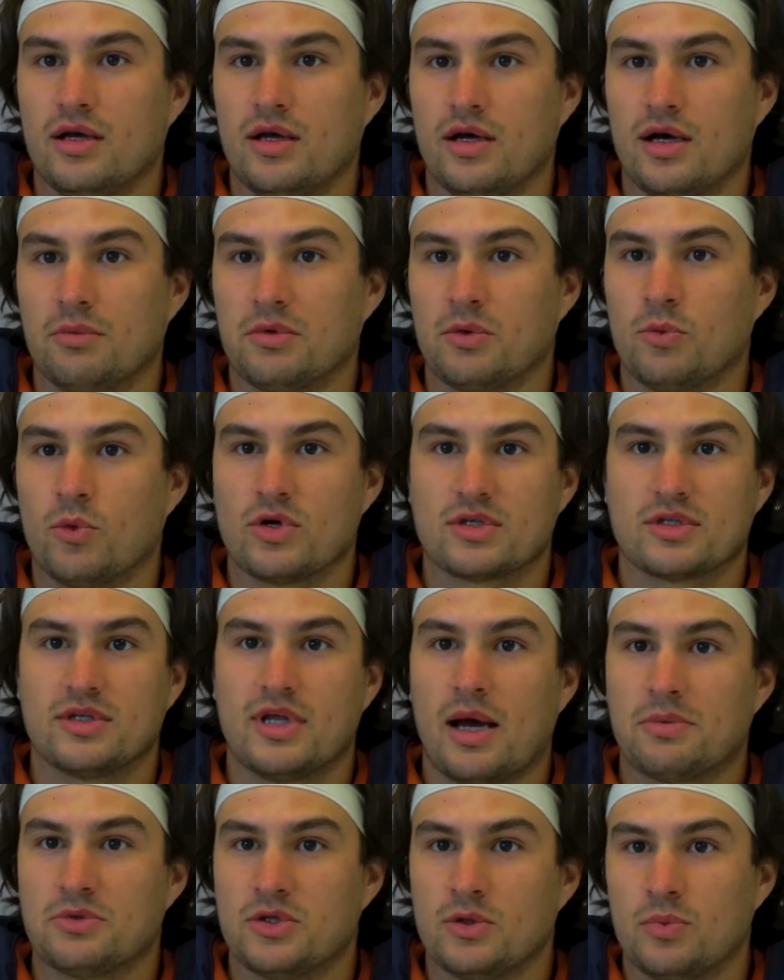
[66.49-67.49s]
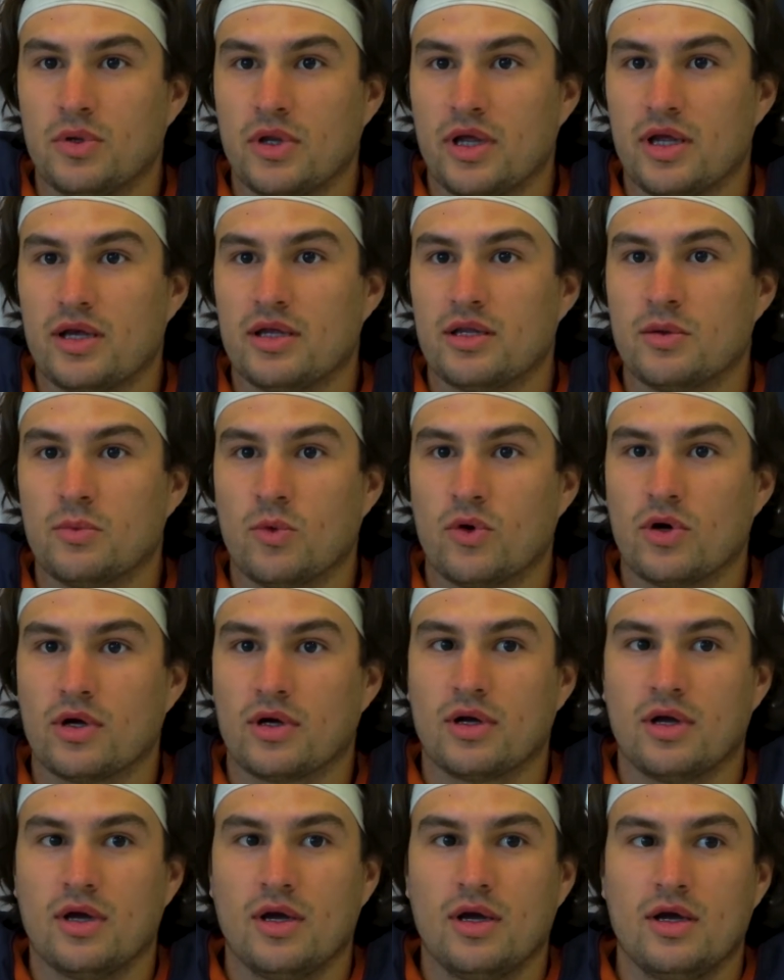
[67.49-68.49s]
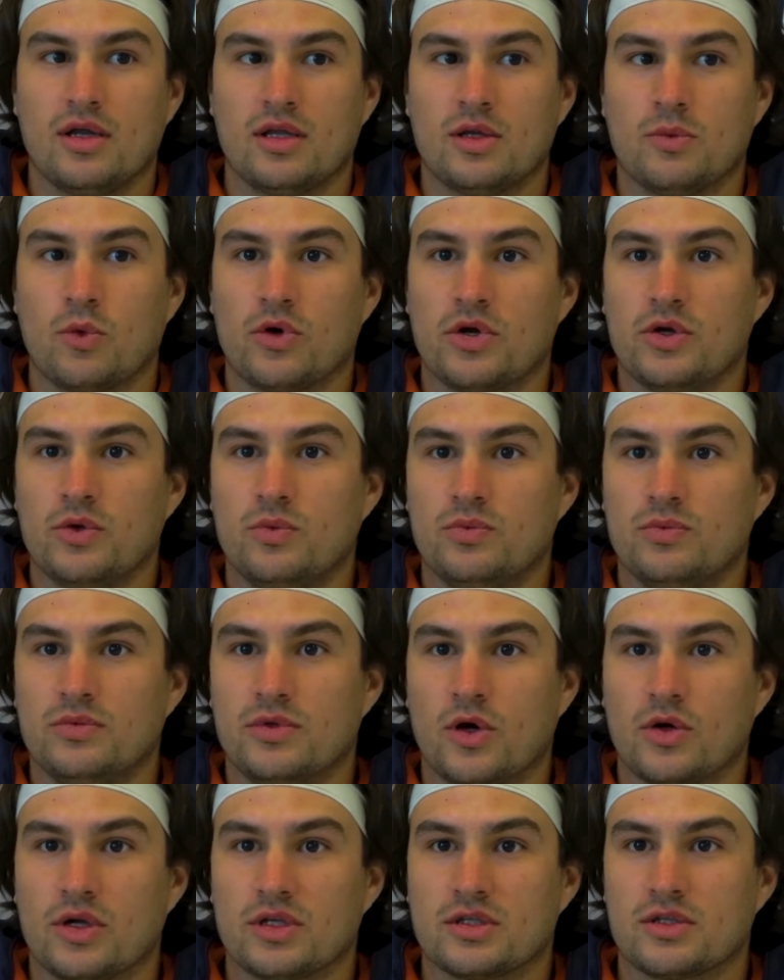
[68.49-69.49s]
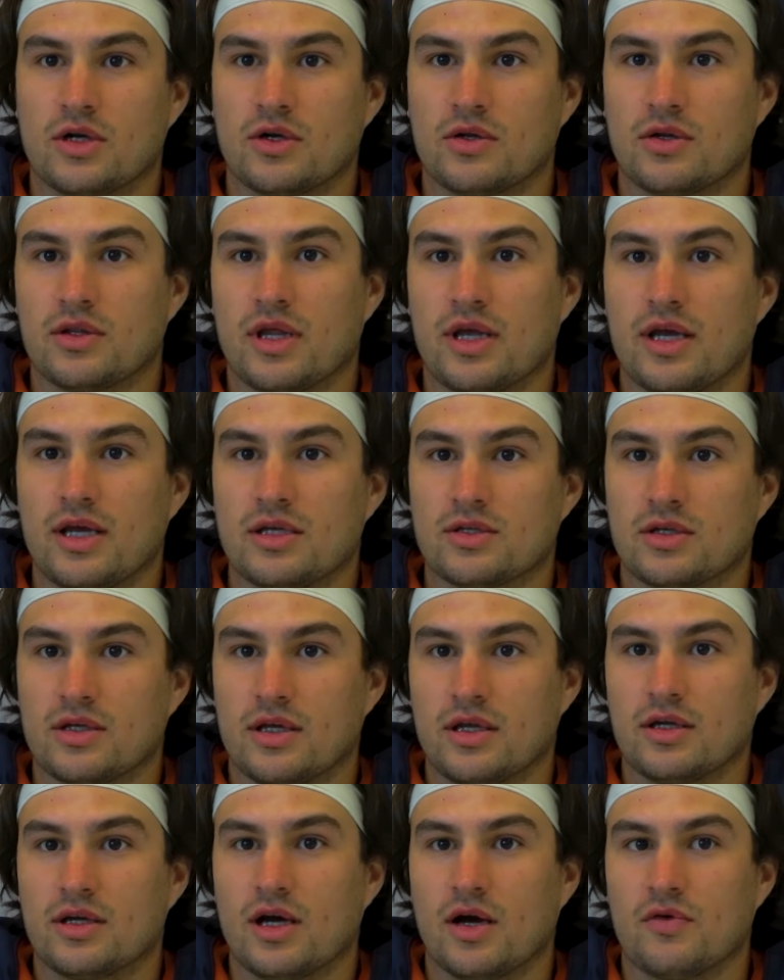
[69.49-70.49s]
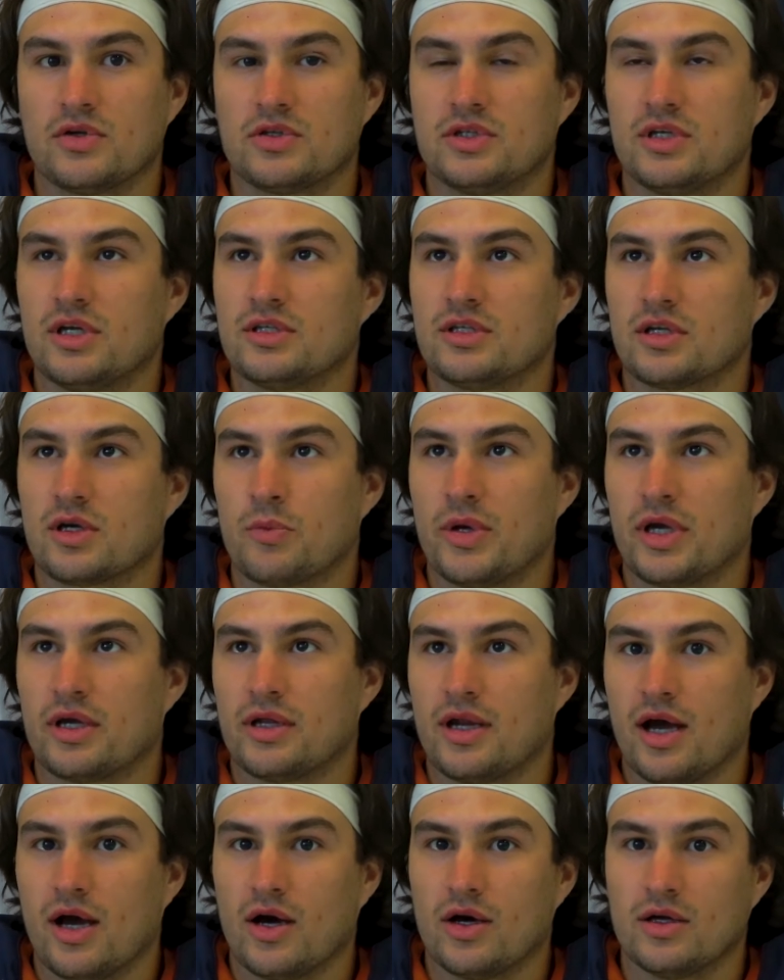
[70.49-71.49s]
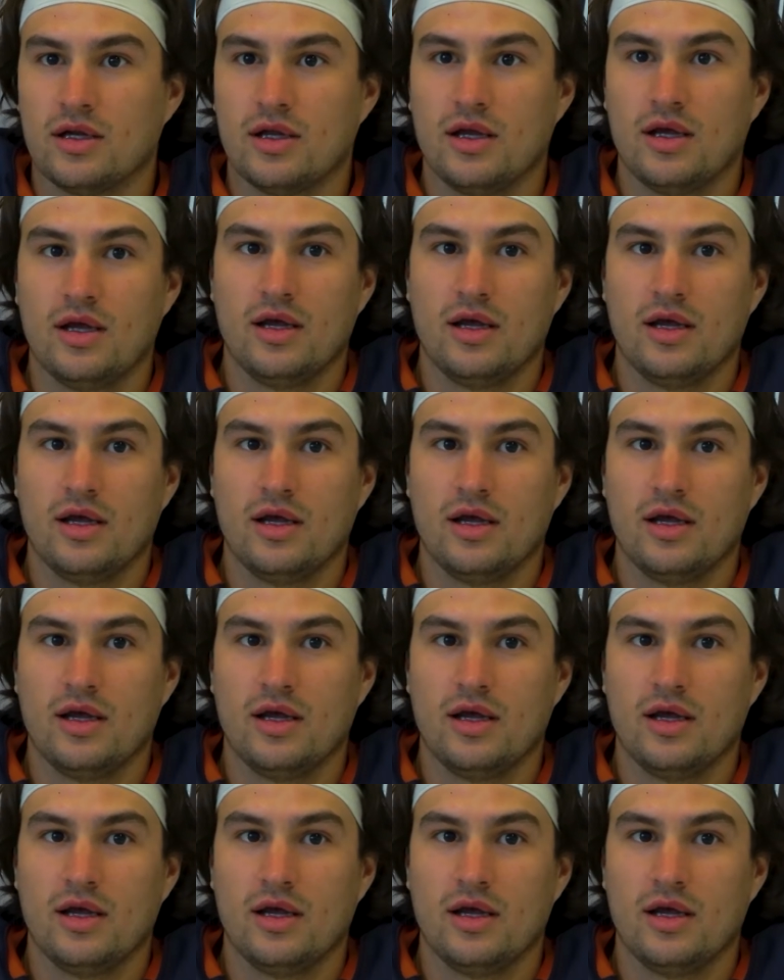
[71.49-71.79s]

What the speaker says: The more snaps you play, the more you notice certain things in coverages and can pick it out.